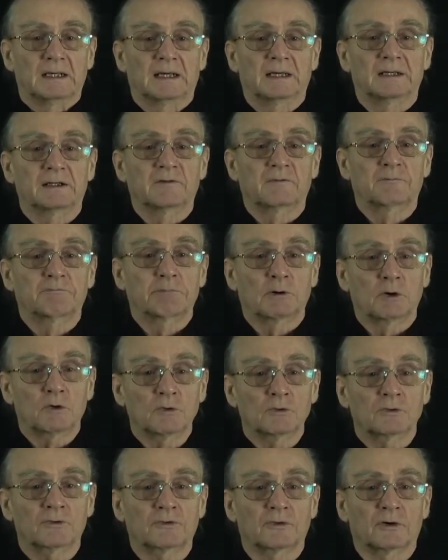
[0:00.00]
And if
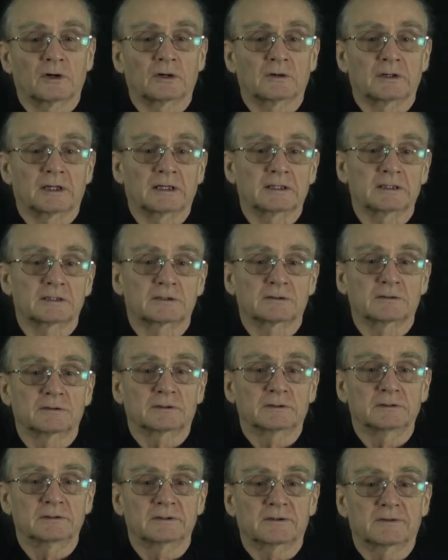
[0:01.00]
both are
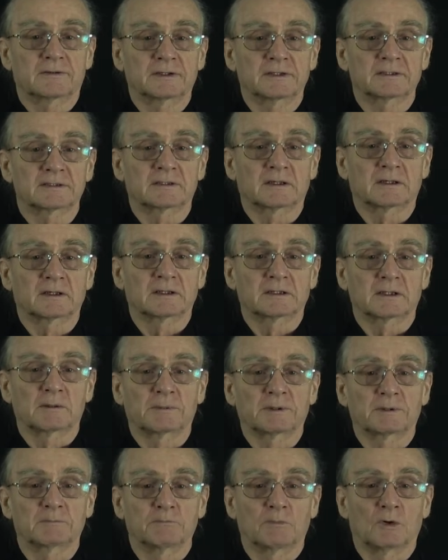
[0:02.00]
uncertain, things are a little
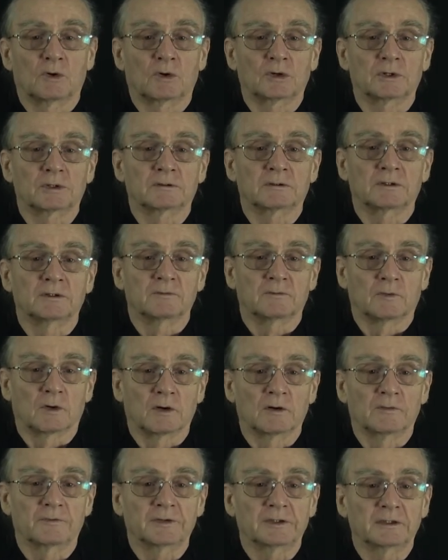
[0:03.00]
bit more
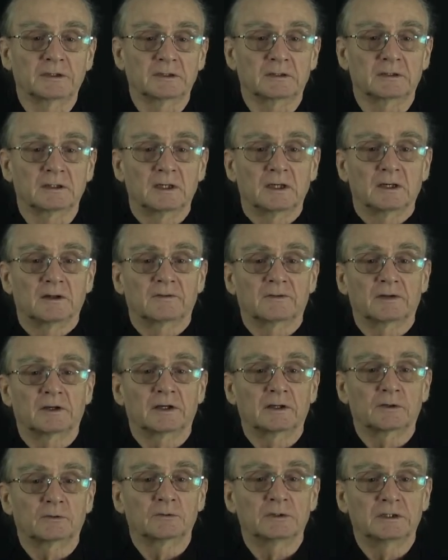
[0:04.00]
involving.
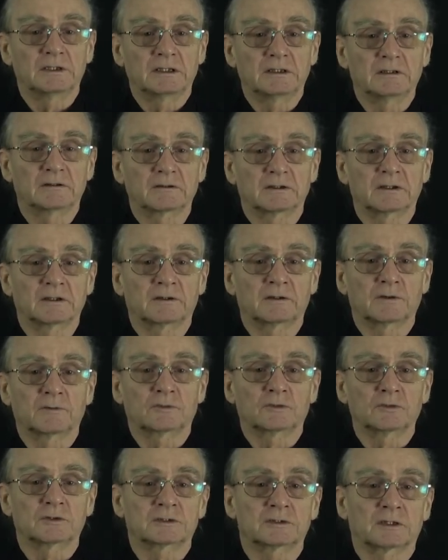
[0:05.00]
There you need a
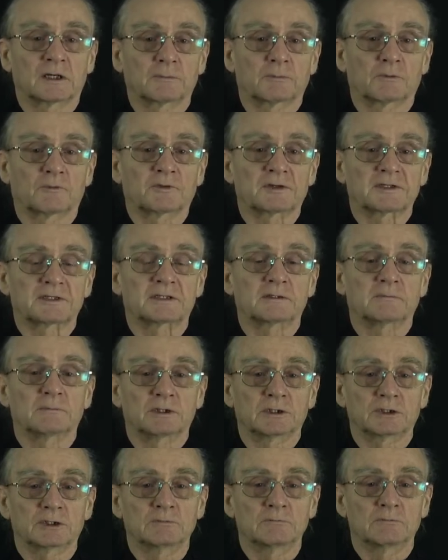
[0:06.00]
different type of
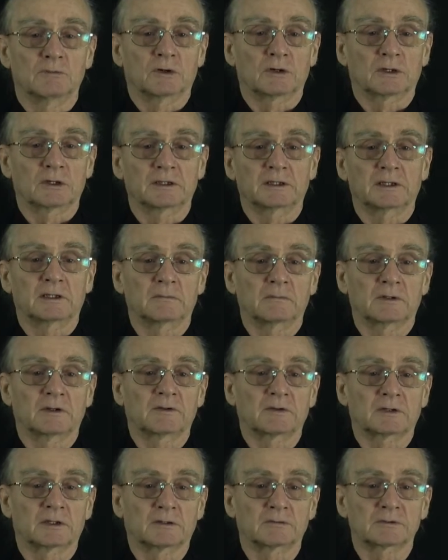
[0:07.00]
estimation model, namely
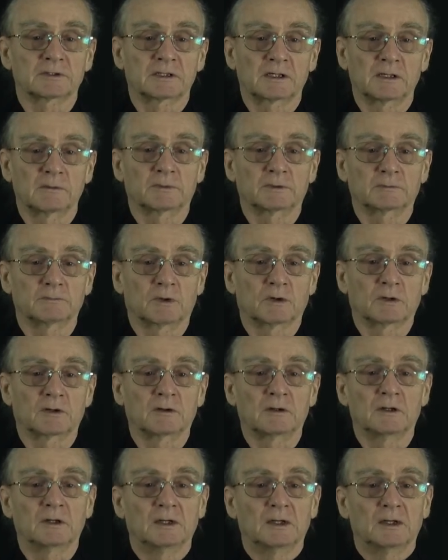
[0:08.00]
the Gauss-Helmholtz
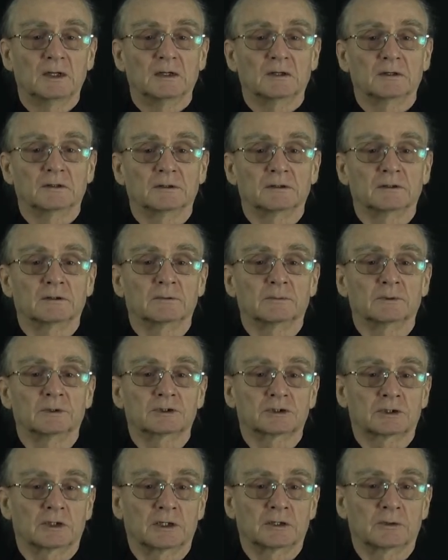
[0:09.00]
model,
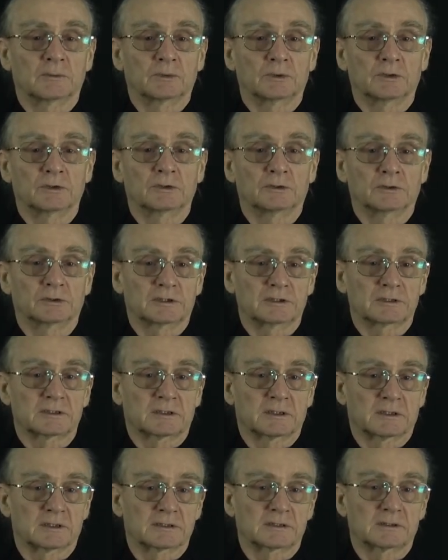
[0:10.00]
which I will not
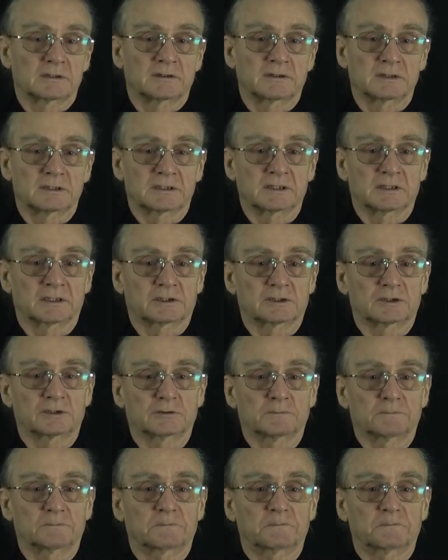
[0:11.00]
discuss in this lecture.